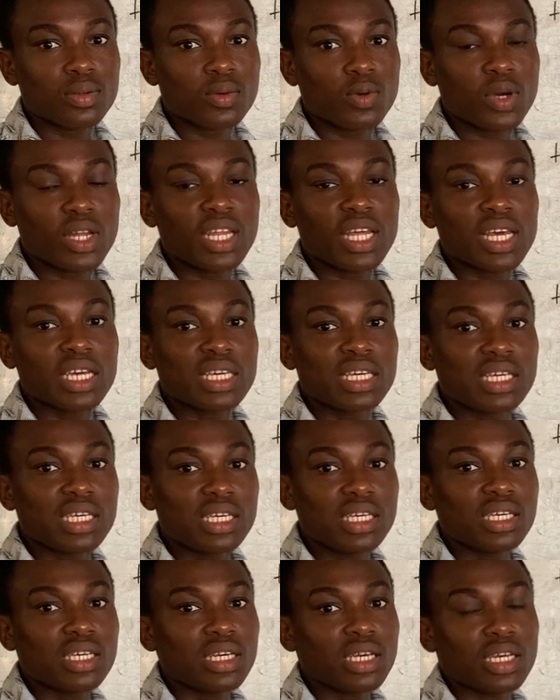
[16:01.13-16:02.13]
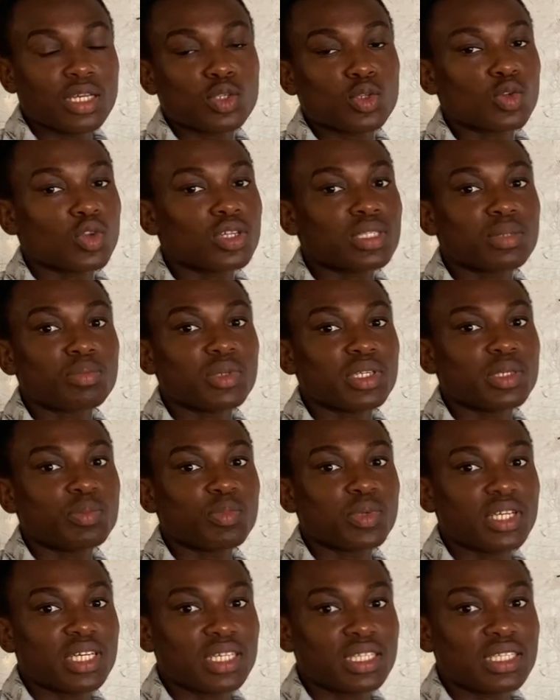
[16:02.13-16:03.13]
when a key is not
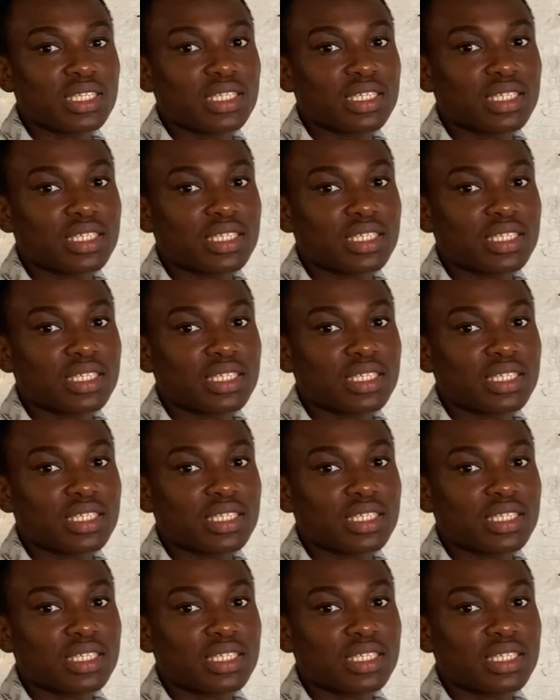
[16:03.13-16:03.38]
misplaced.